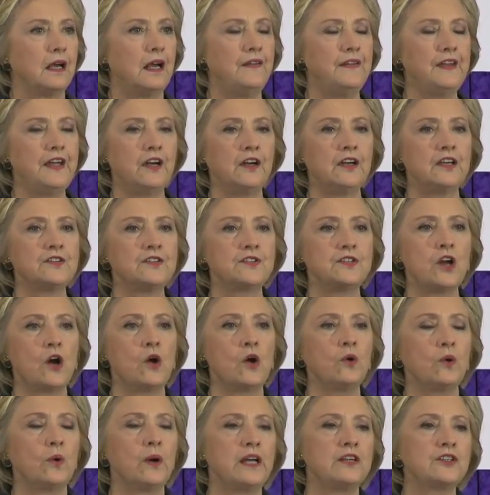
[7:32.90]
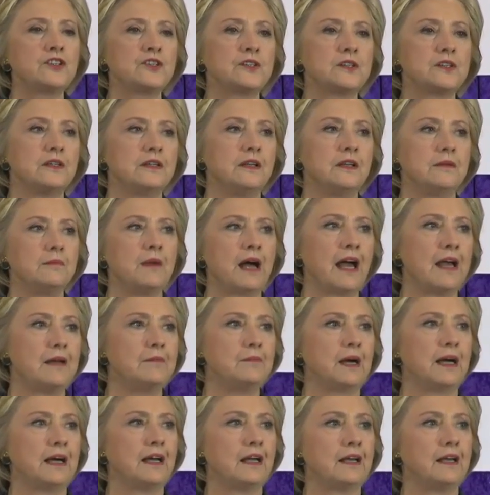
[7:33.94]
And there is no question in my
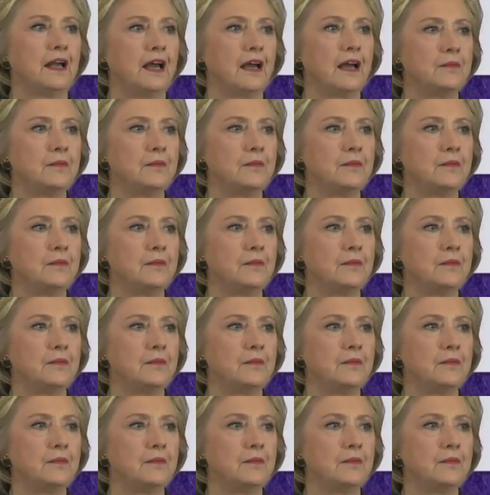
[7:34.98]
mind